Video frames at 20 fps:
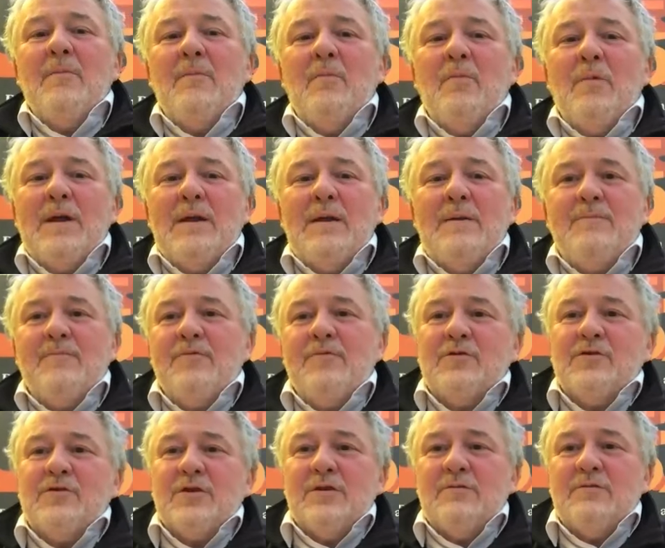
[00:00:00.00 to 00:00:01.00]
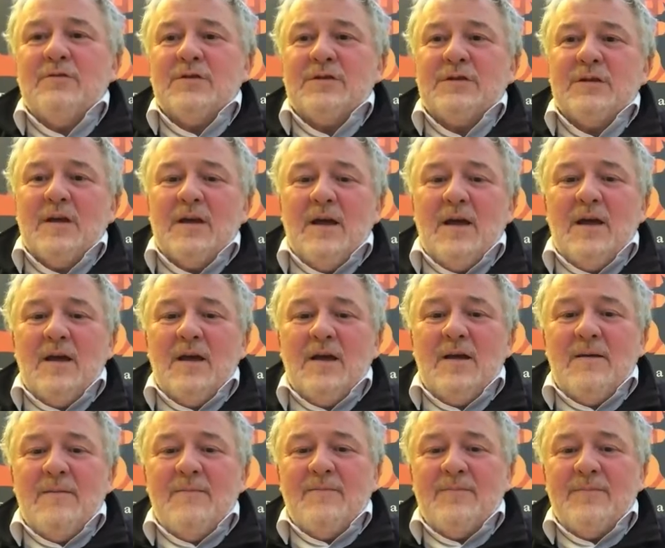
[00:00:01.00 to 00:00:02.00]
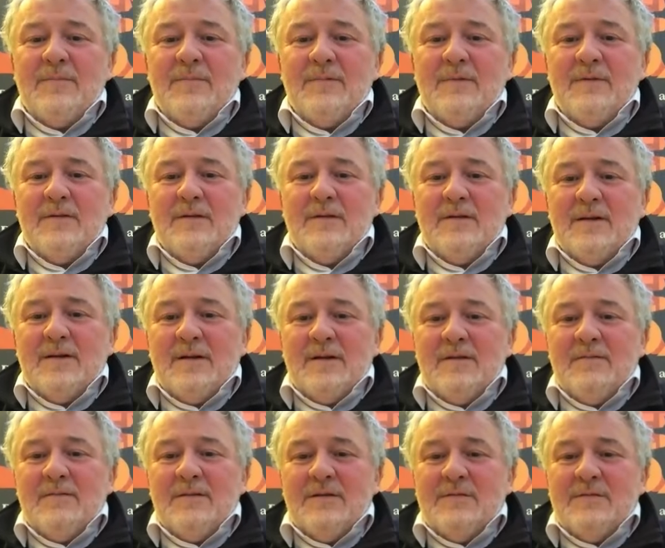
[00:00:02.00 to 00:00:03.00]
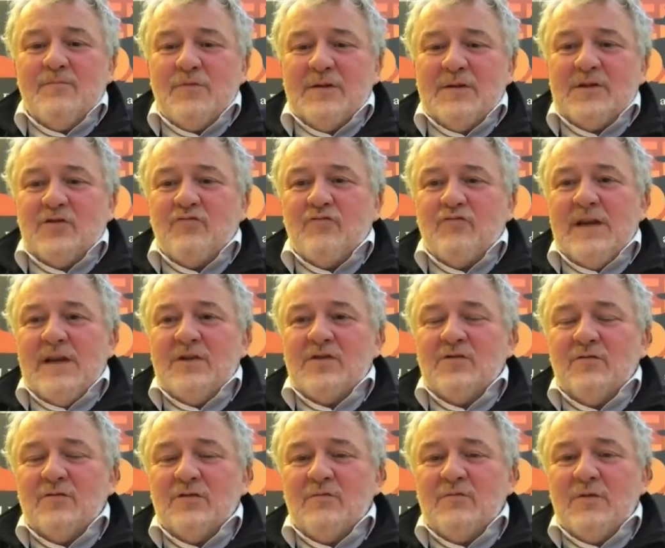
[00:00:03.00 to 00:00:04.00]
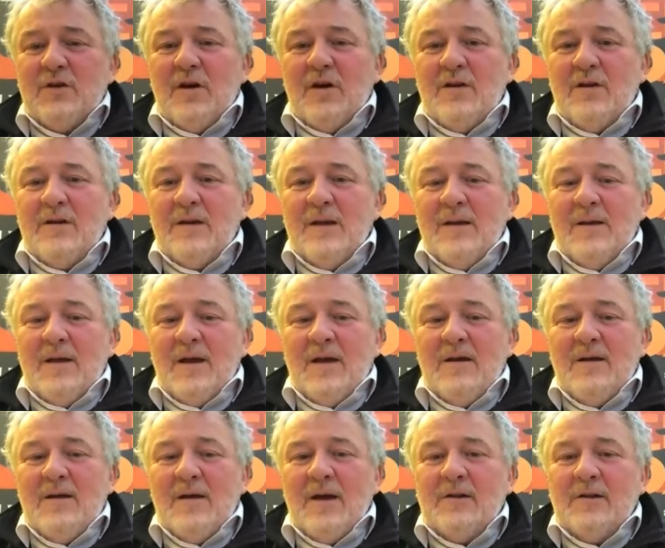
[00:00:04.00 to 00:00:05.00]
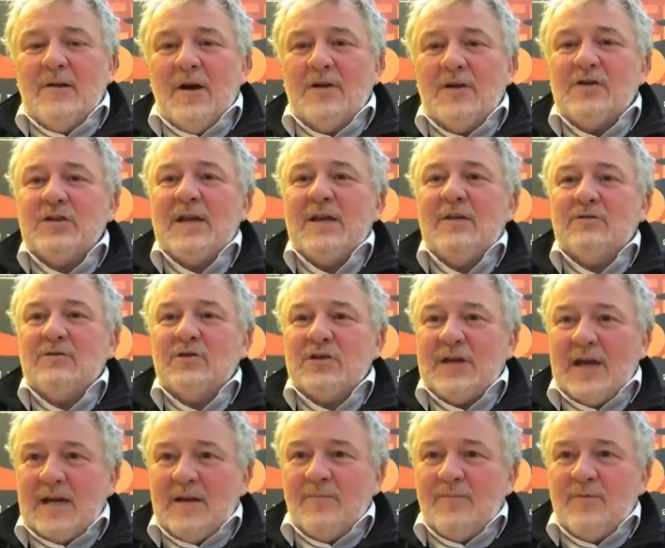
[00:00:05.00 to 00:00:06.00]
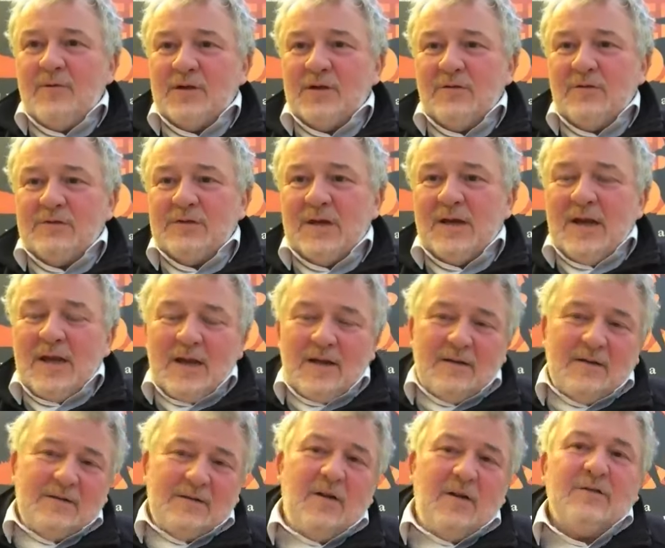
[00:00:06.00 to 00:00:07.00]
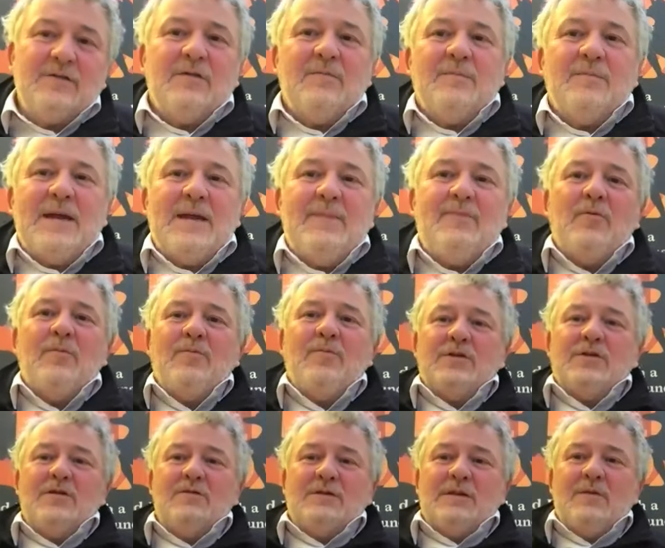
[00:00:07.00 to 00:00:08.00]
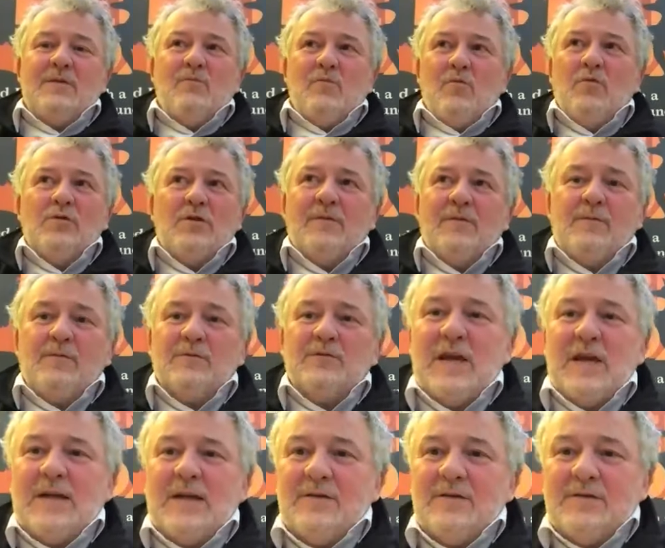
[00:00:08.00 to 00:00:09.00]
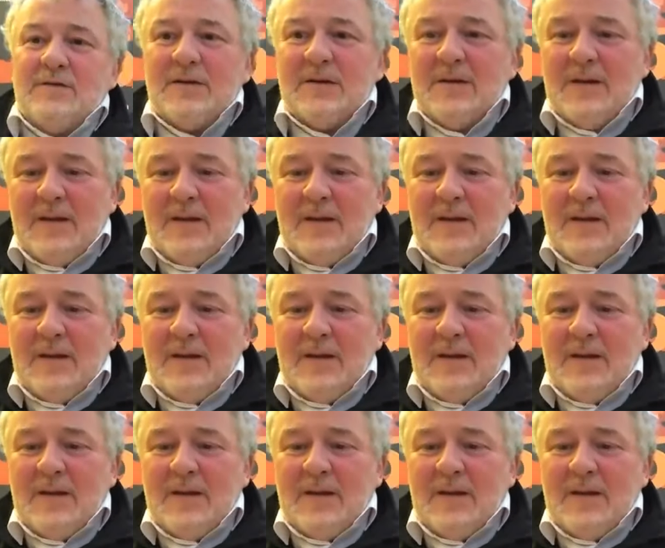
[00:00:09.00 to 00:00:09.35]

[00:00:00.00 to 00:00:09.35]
we produce the British regionals. We're not a large-scale cheddar producer. There's lots of people producing wonderful cheddars,